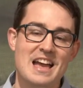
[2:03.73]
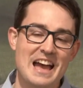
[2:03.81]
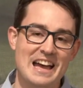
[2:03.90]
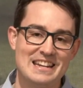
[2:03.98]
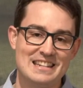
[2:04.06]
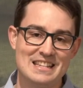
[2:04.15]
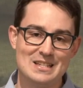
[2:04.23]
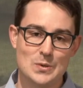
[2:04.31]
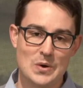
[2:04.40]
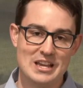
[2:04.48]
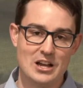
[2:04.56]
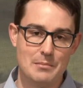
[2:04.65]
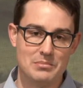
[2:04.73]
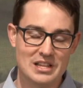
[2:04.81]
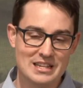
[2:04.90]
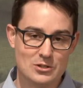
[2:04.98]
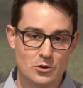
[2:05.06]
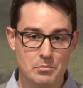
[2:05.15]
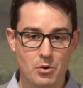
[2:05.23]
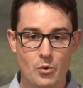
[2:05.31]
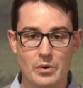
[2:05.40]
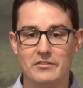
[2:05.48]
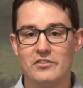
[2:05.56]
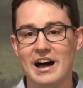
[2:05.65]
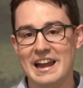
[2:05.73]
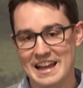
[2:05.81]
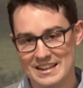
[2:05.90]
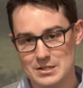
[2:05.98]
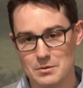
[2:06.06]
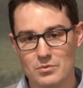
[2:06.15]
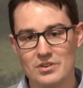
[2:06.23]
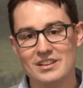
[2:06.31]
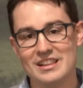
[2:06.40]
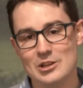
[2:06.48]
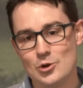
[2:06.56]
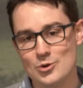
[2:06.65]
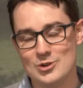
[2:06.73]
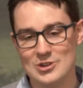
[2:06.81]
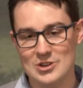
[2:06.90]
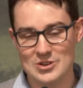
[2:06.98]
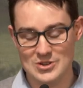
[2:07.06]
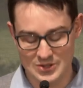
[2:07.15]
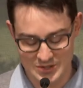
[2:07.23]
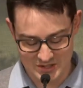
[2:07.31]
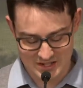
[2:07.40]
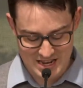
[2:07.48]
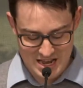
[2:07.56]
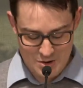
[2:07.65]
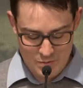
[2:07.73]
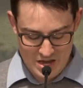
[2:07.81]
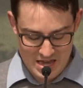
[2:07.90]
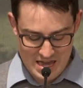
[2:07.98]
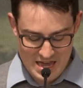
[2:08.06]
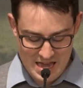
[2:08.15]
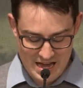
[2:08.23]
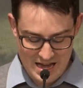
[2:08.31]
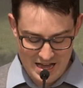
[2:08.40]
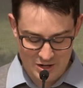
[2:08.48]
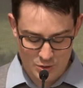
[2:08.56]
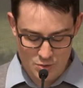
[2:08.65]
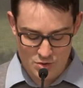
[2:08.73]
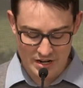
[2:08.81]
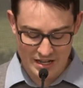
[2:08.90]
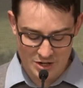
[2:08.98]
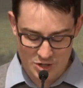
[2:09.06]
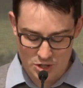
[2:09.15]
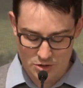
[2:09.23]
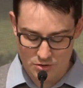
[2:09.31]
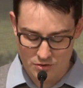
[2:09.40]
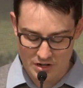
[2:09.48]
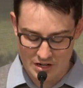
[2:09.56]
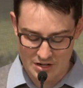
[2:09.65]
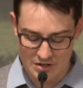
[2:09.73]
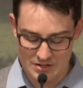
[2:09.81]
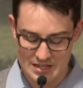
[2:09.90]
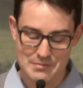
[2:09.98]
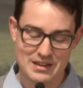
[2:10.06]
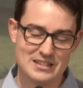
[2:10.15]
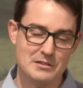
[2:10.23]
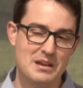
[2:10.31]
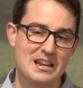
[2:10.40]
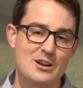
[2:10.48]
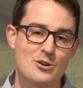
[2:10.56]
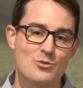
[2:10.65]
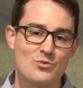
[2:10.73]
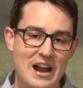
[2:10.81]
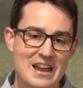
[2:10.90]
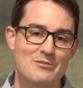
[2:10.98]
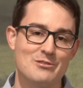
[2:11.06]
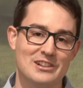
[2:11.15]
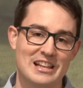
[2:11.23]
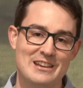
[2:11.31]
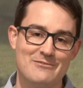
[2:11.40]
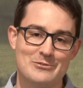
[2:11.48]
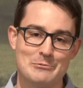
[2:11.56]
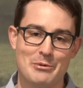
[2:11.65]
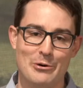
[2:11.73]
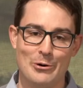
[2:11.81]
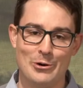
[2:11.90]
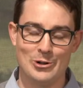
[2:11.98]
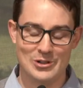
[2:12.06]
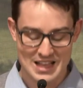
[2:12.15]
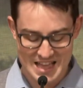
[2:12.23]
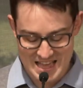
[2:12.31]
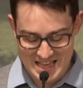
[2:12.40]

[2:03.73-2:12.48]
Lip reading: And this week, I'm pleased to report, we find out some really good news. We hear good and assuring news that must have been a great relief to Paul.